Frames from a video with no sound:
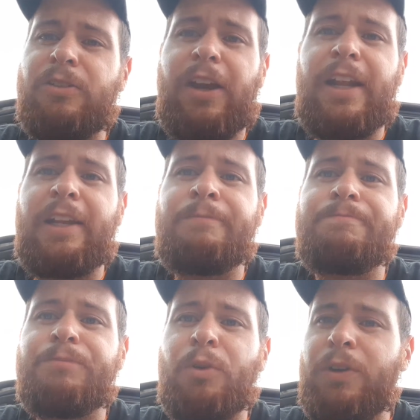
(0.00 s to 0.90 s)
Granted,
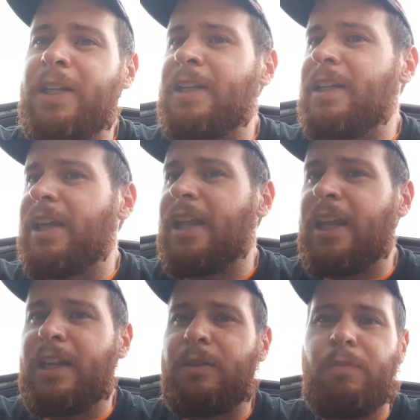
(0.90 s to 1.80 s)
we didn't get
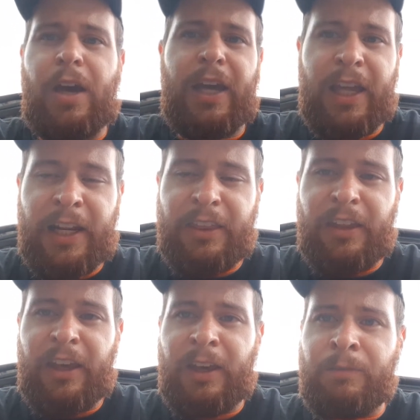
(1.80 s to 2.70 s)
hit by
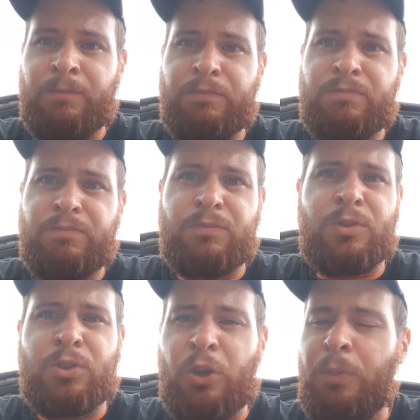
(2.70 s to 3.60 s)
anything
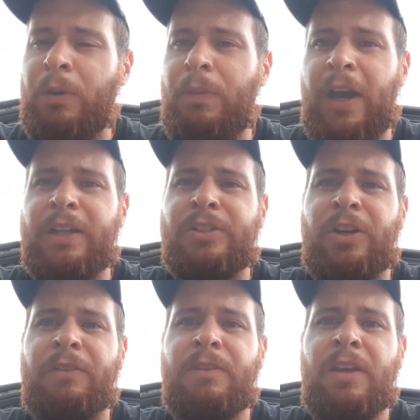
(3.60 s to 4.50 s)
super major.